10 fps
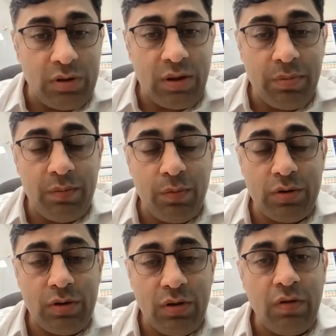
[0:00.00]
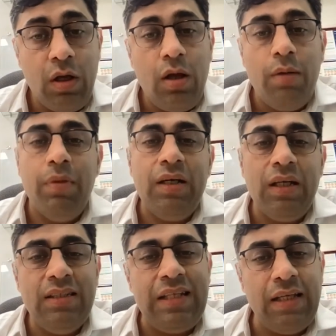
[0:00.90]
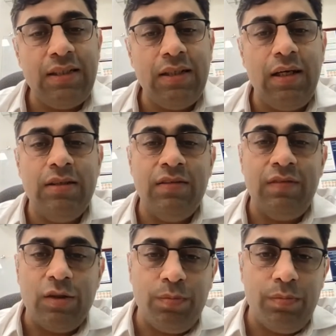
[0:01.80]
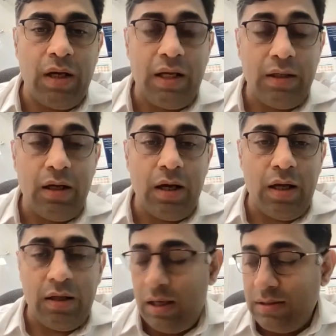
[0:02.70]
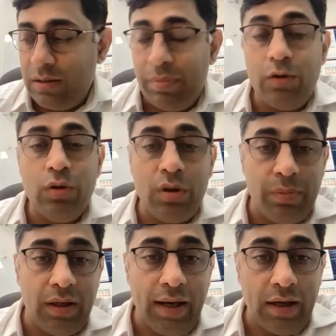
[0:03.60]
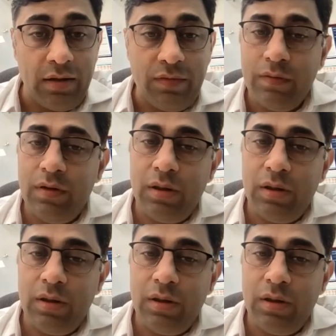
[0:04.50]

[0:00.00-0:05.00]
receptor positive, but is less aggressive as compared to triple negative.